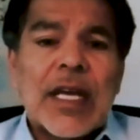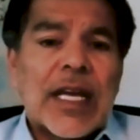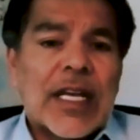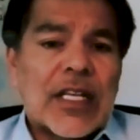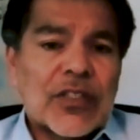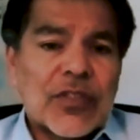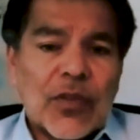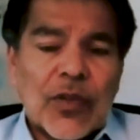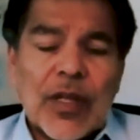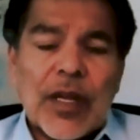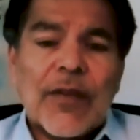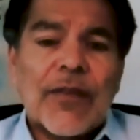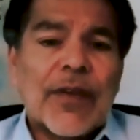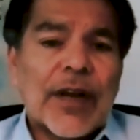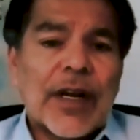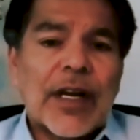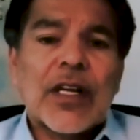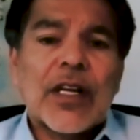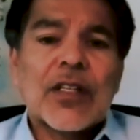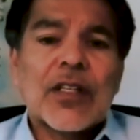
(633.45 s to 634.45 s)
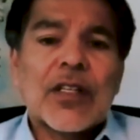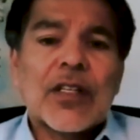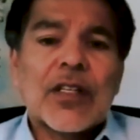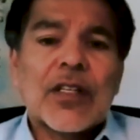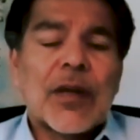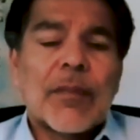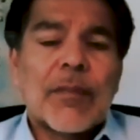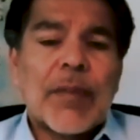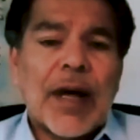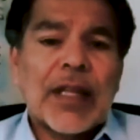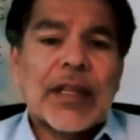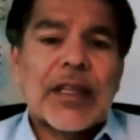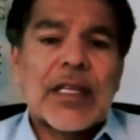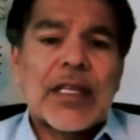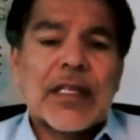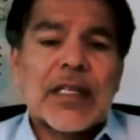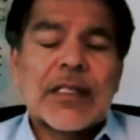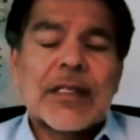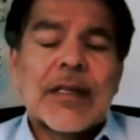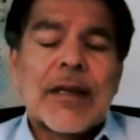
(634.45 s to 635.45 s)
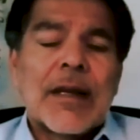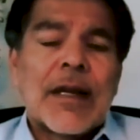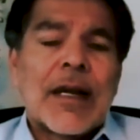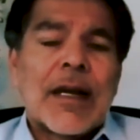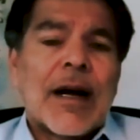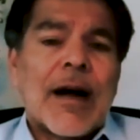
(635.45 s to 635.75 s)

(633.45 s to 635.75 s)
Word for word: and so they are very concerned about this.